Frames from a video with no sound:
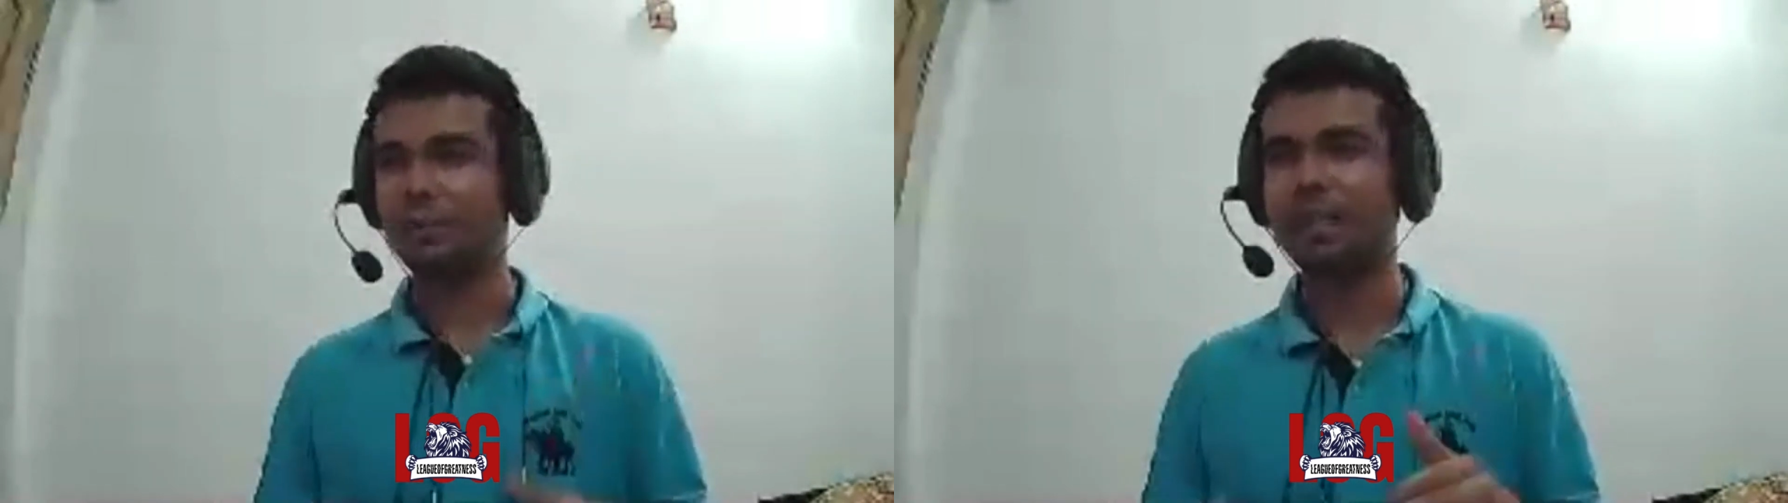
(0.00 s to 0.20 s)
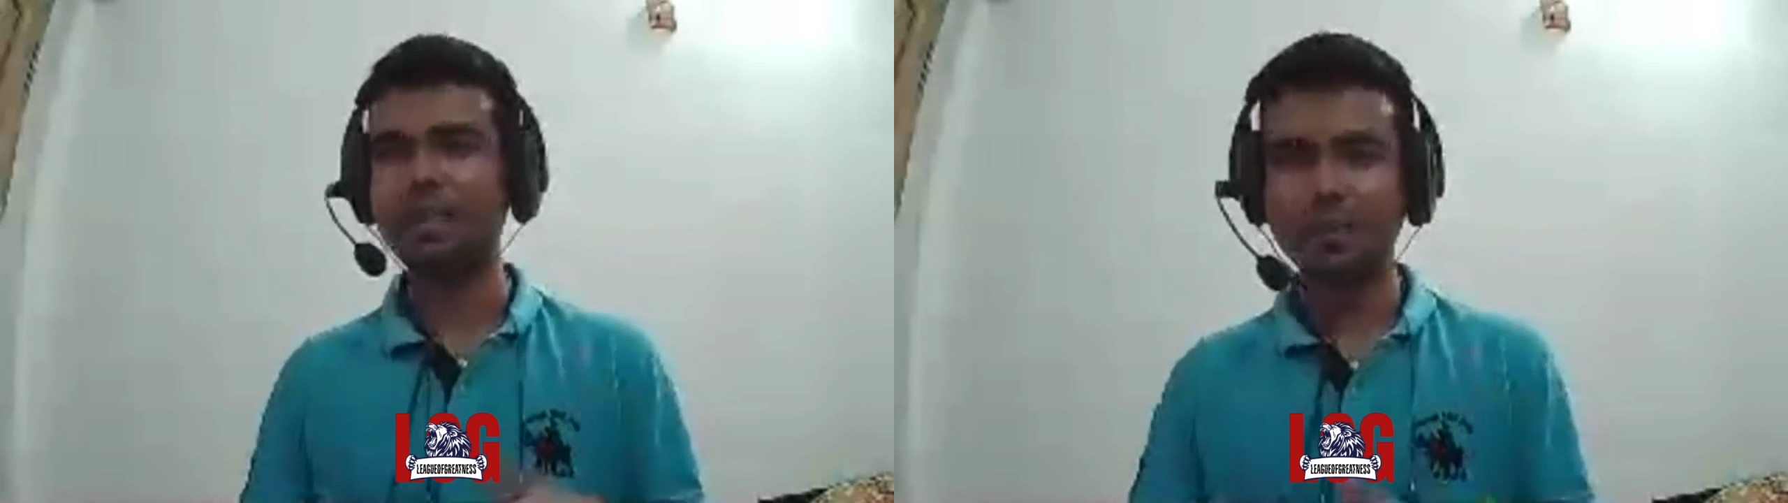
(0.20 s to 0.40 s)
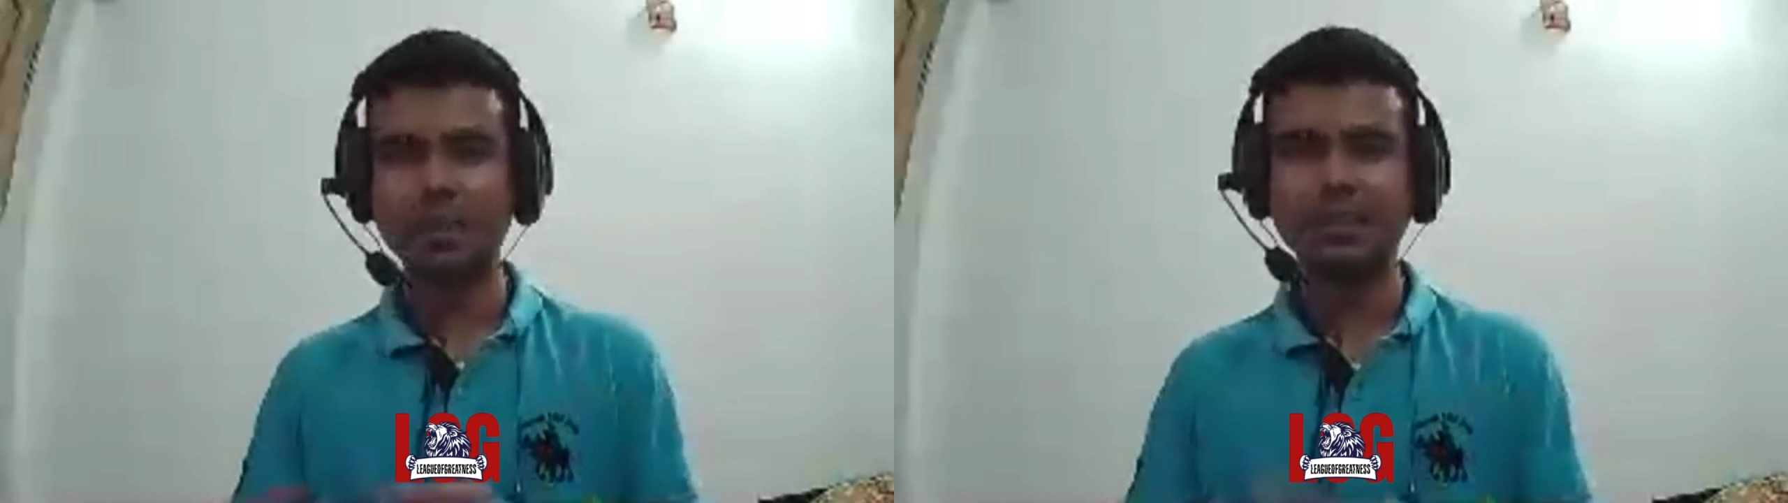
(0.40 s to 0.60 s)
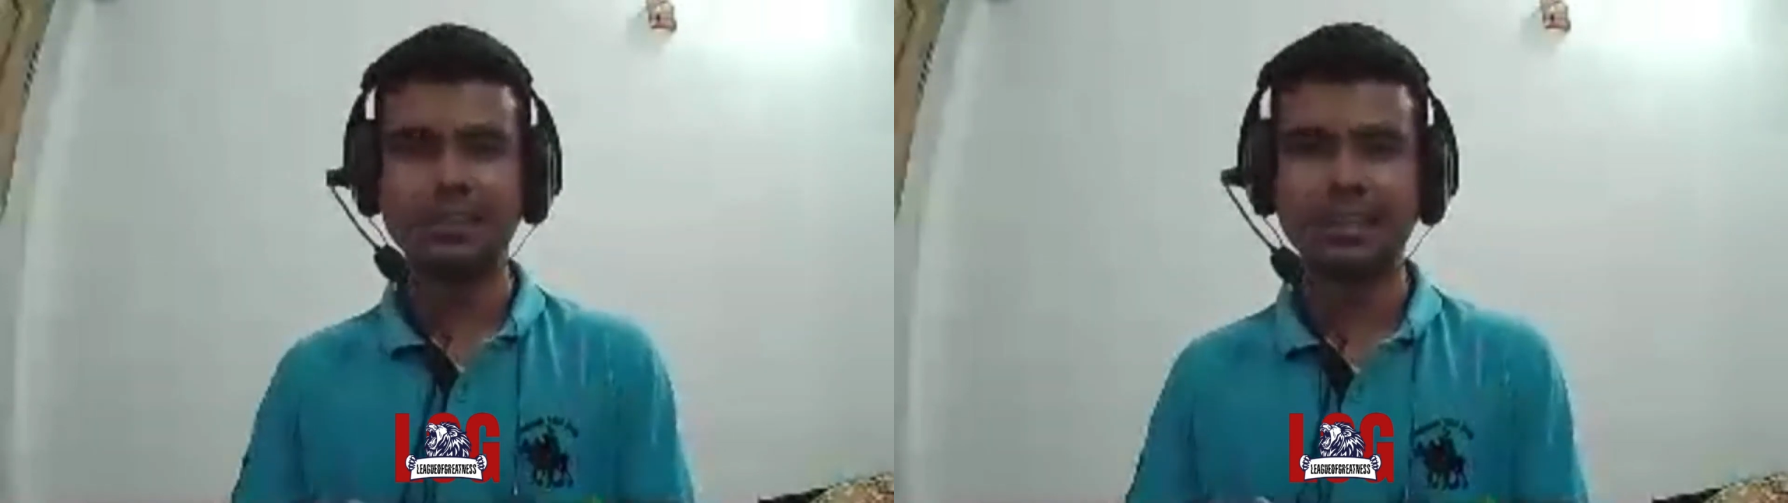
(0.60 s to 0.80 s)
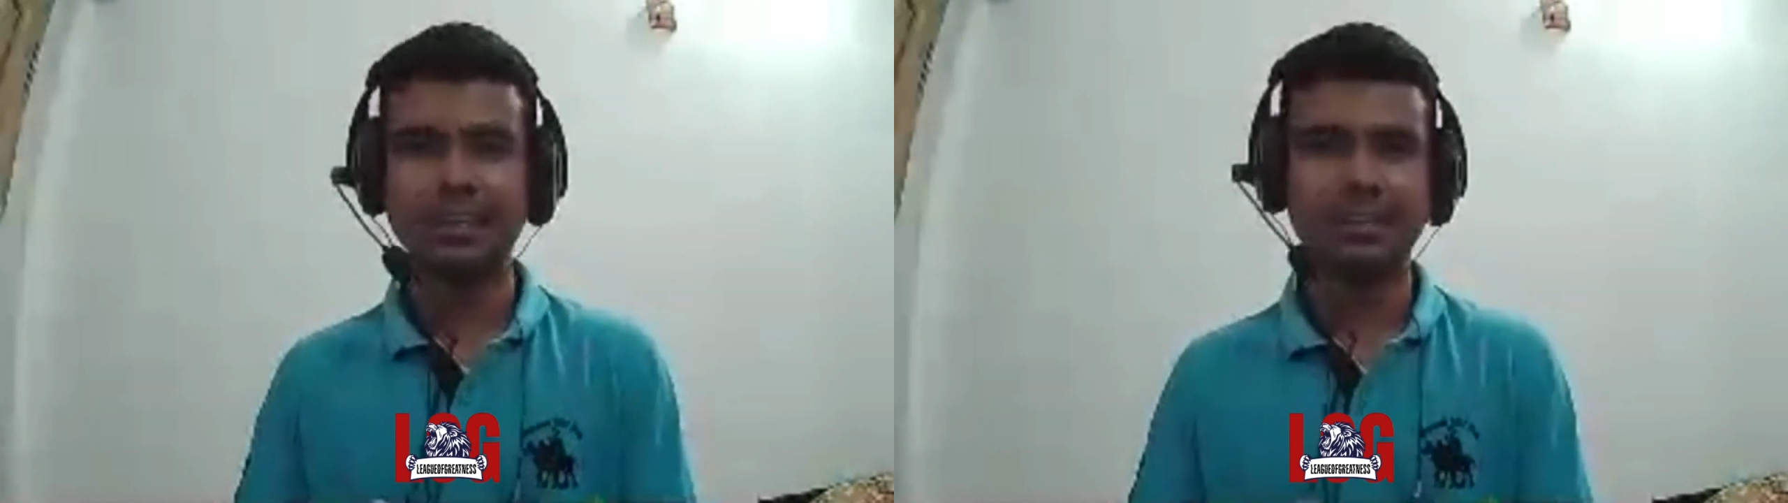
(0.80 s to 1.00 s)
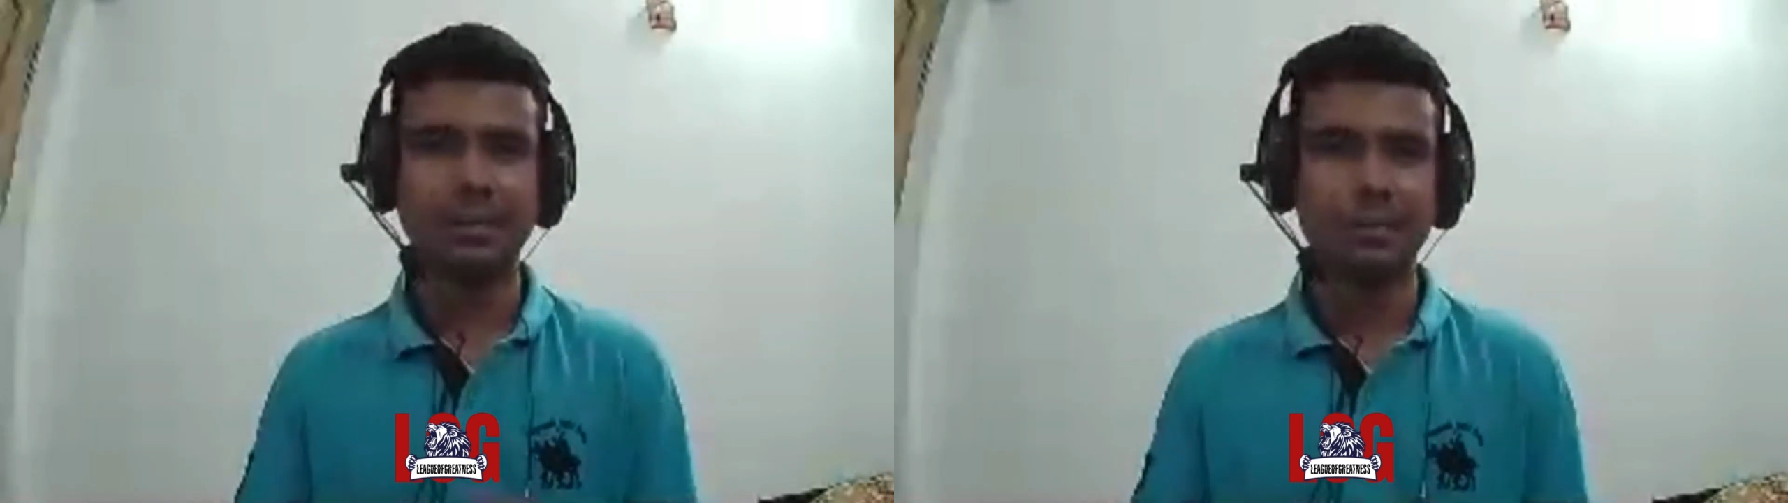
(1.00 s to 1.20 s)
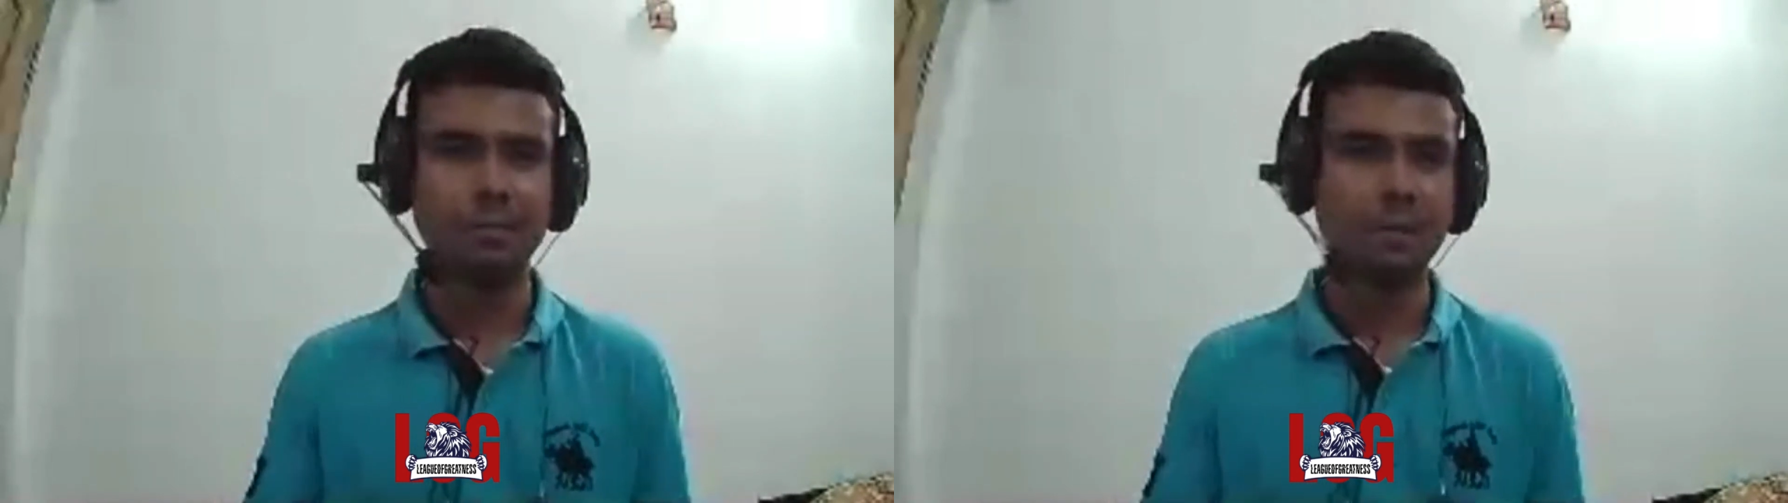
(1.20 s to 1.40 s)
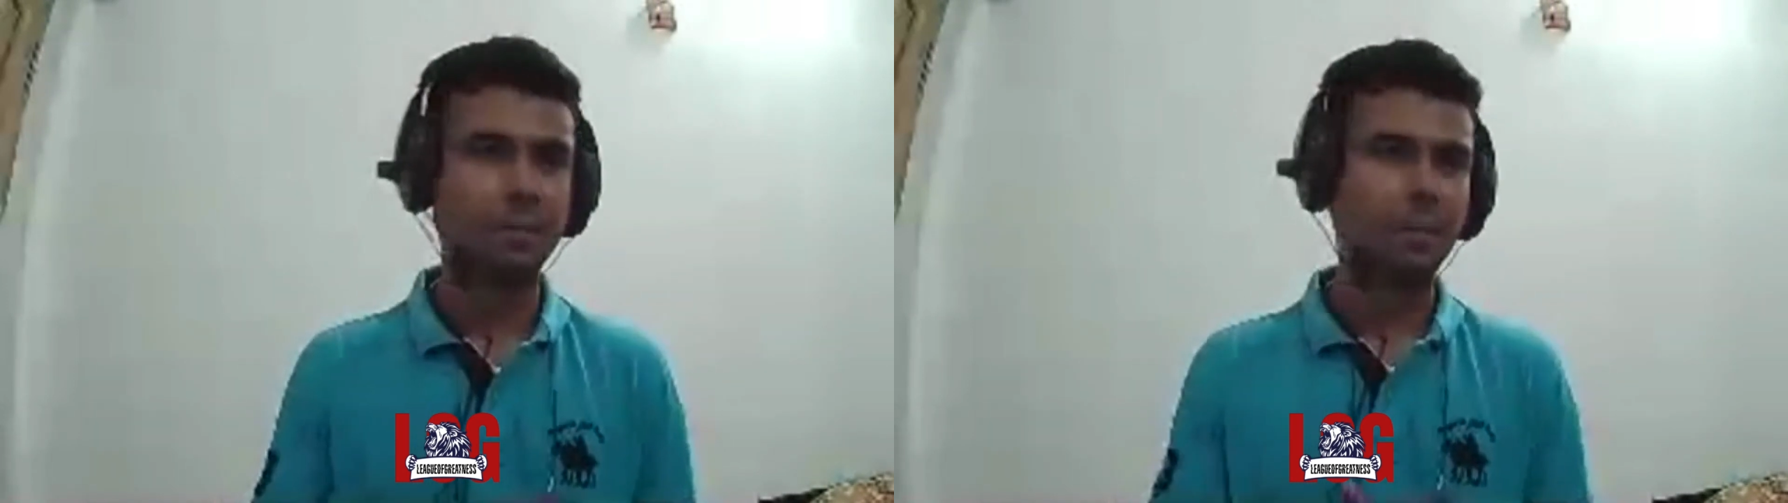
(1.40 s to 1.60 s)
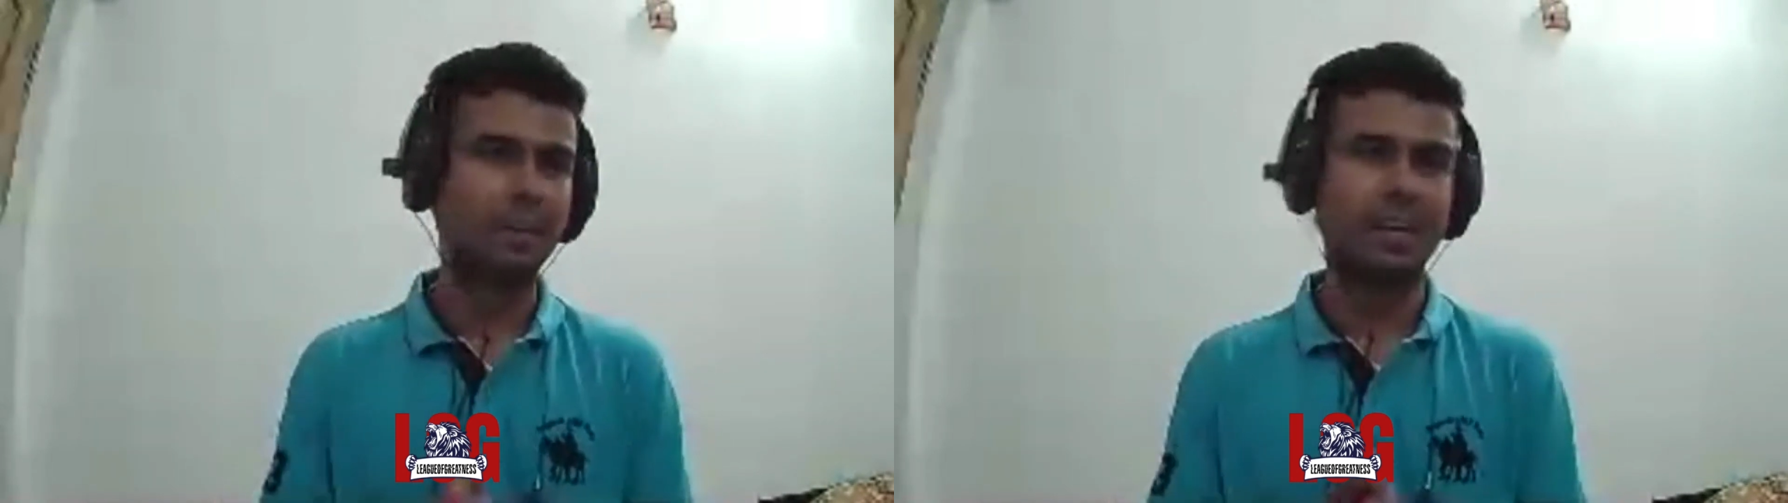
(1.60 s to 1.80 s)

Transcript: be with those people,